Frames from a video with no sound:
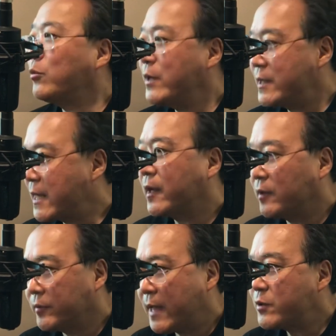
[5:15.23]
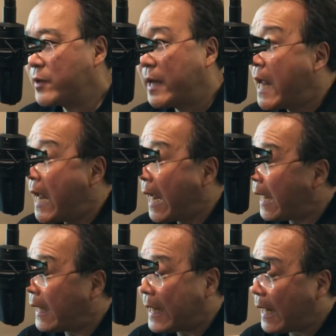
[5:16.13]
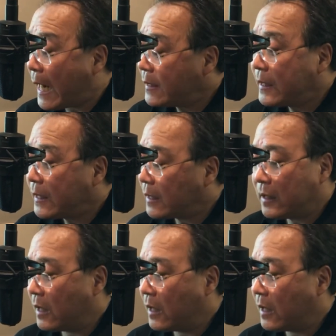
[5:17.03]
To recycle. That's right. And I think,